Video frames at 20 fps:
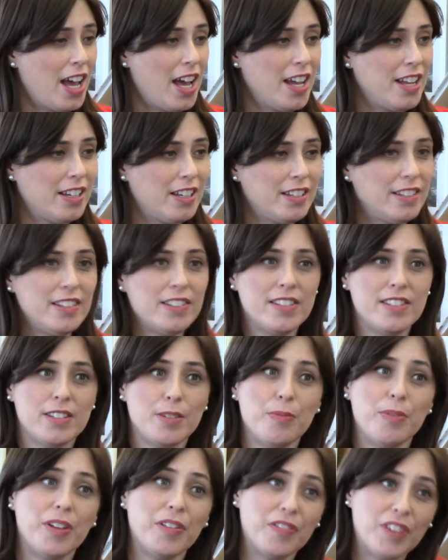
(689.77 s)
And this is
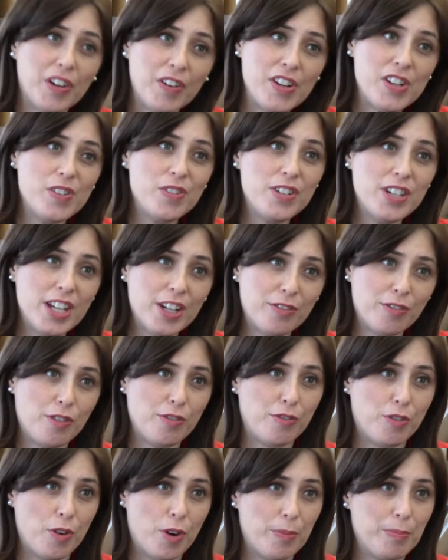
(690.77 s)
something very unique
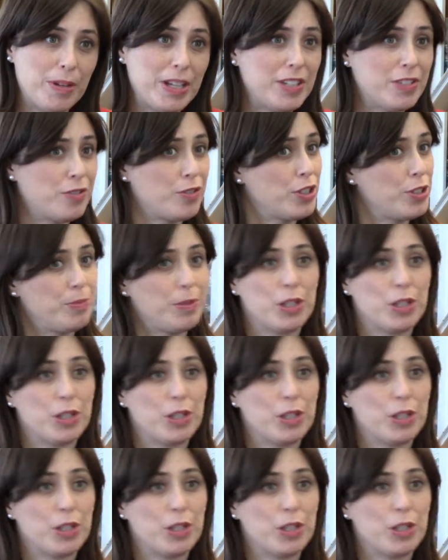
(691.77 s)
for foreign ministries,